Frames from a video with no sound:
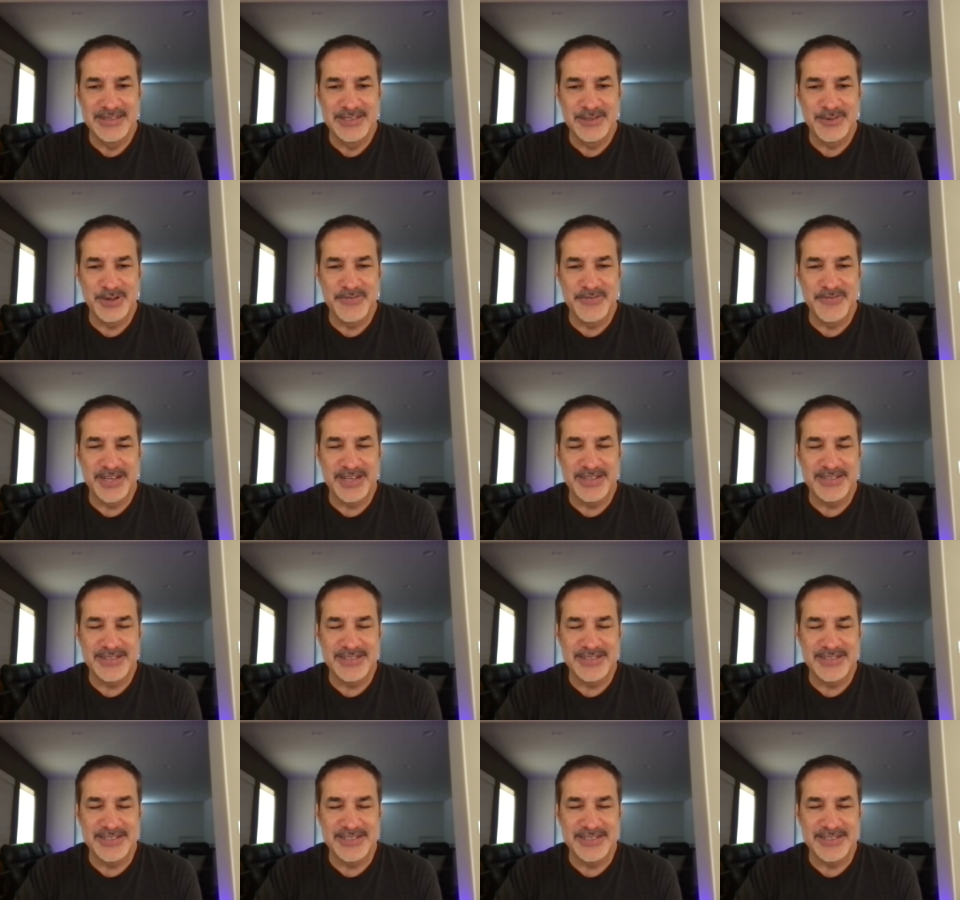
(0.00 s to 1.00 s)
So I invite us
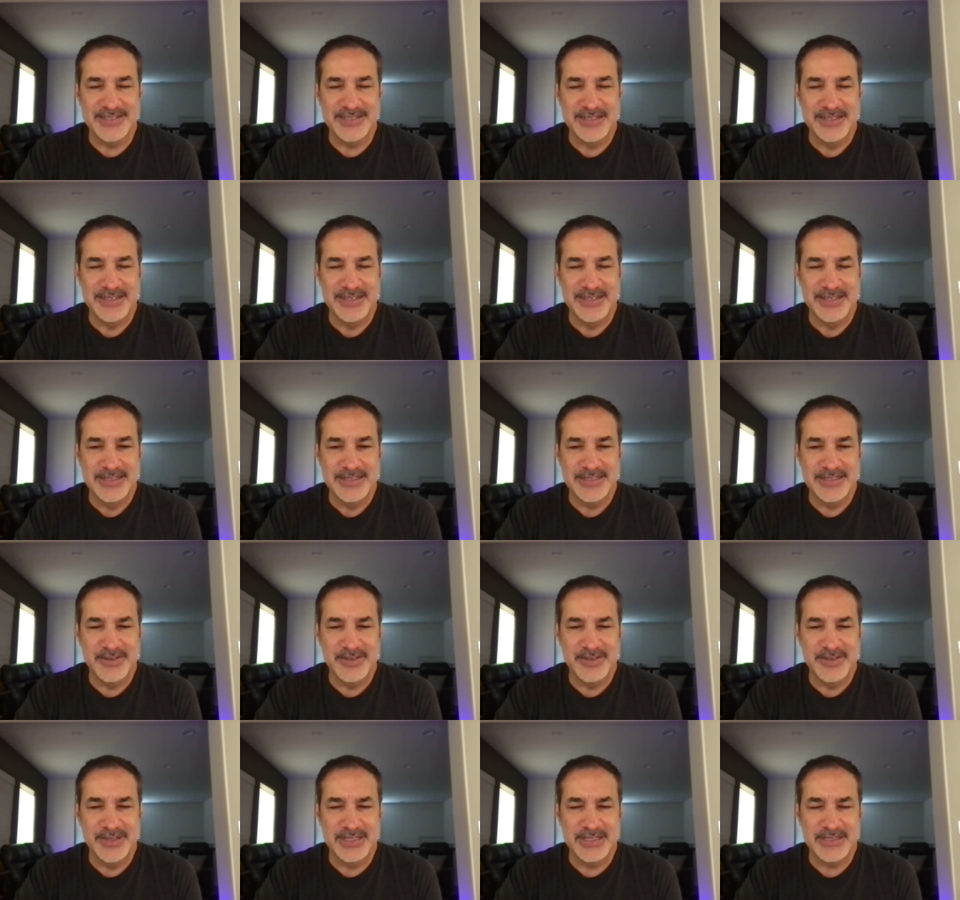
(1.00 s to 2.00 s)
to just
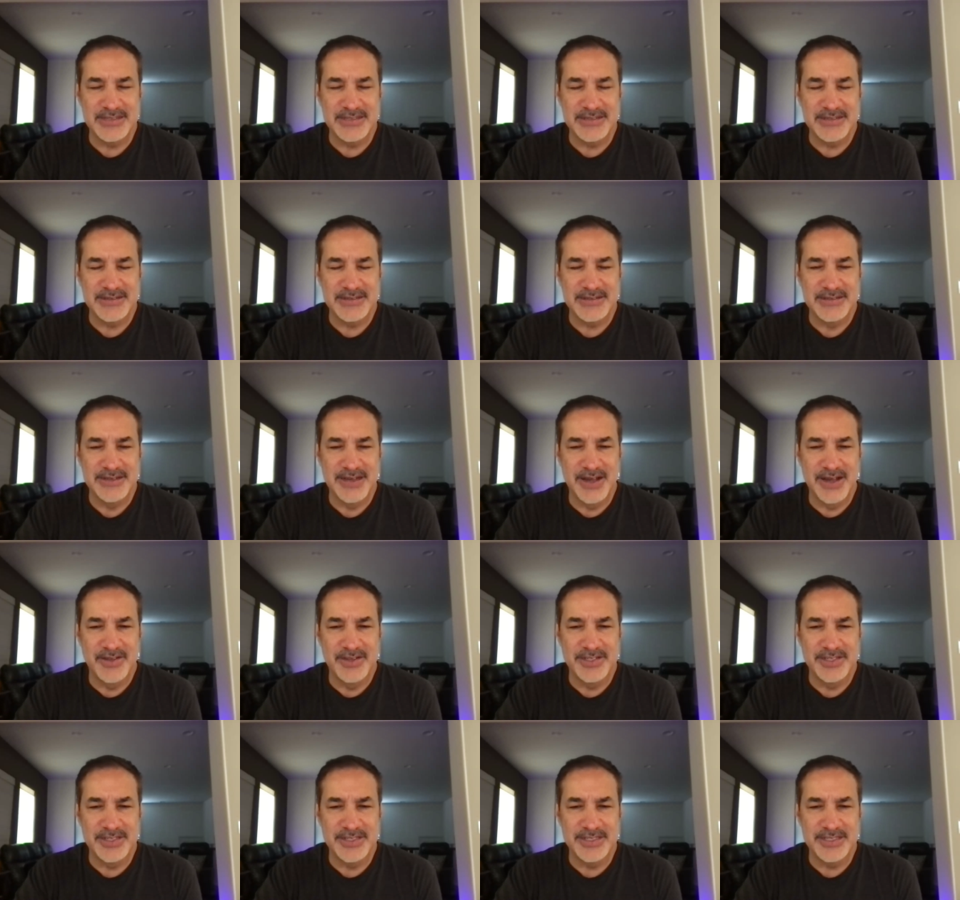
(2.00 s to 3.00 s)
seal this
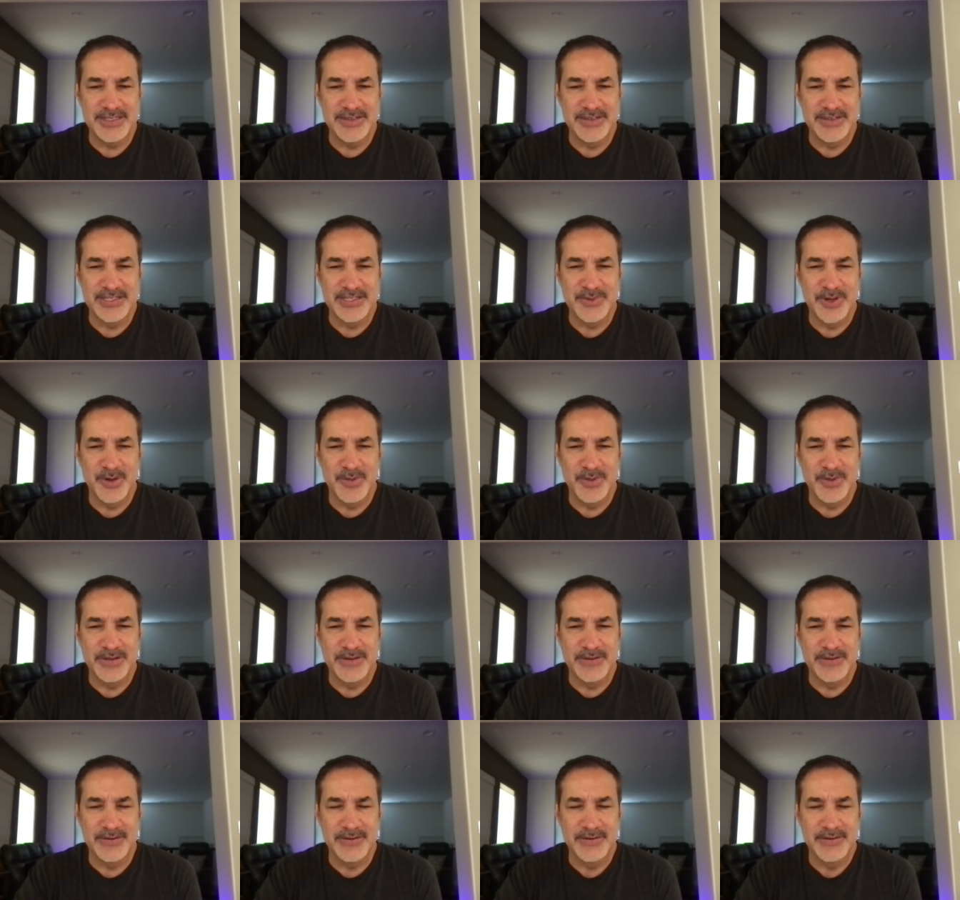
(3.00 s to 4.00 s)
knowledge and seal this
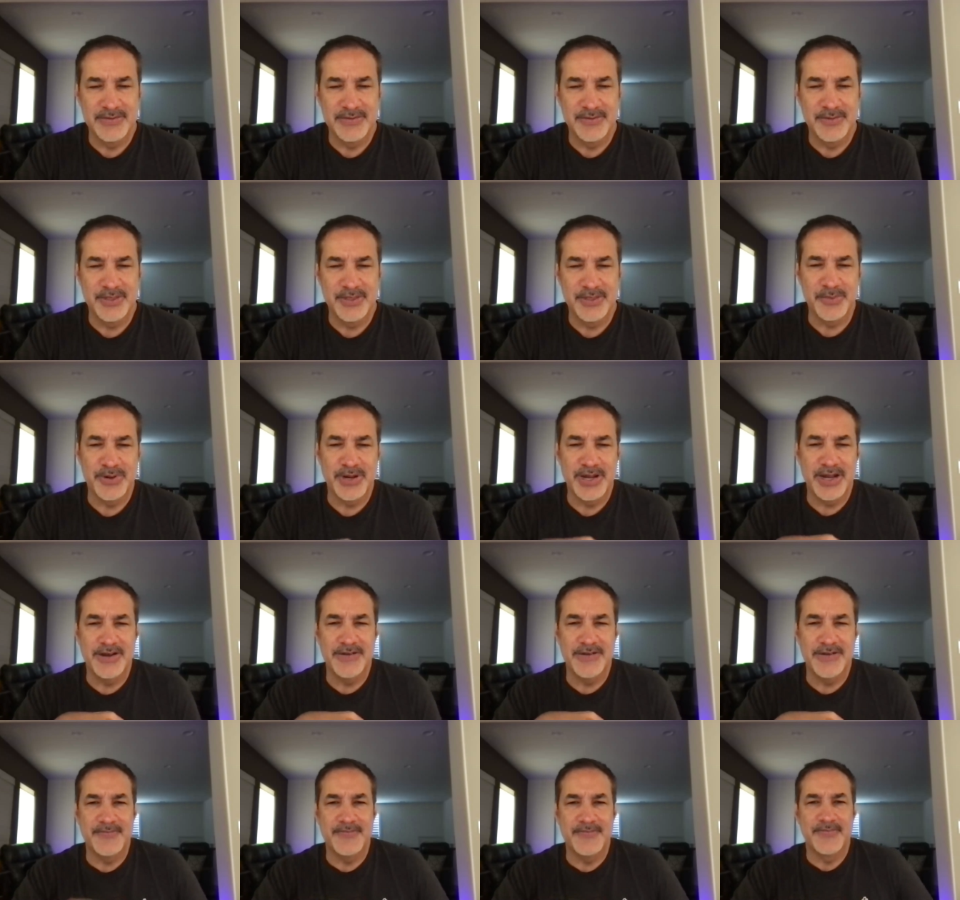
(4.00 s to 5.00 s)
moment with a
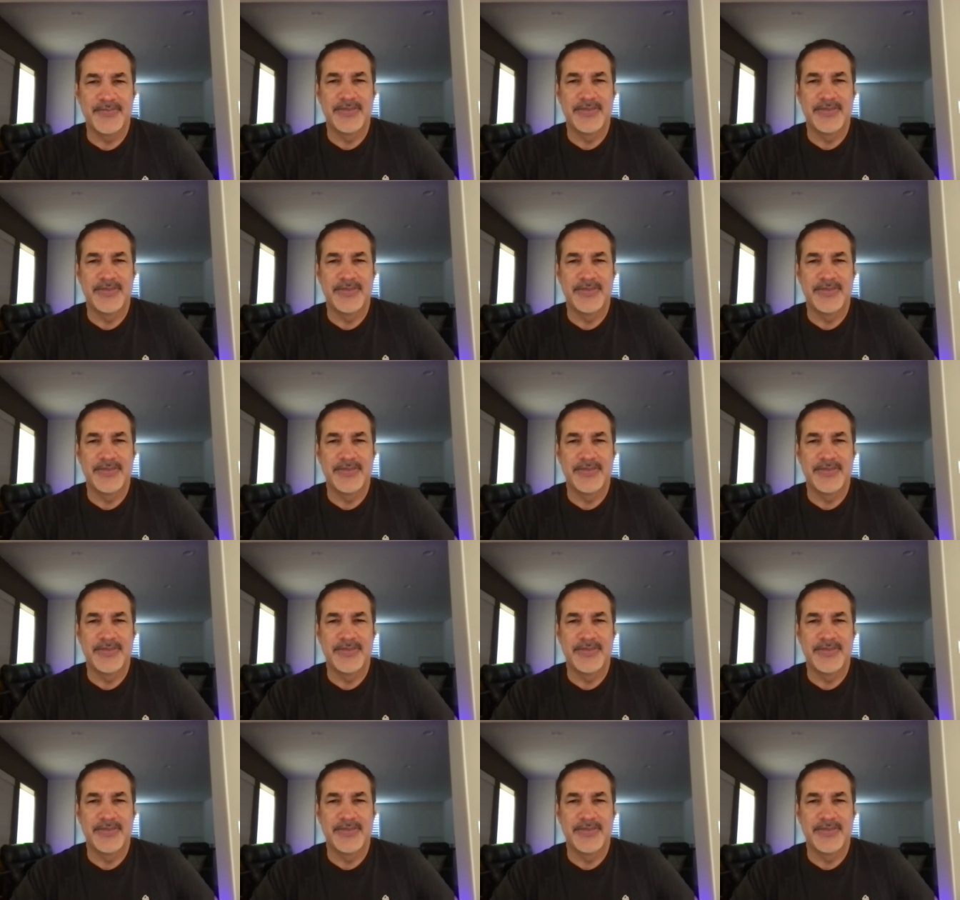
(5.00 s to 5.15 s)
prayer.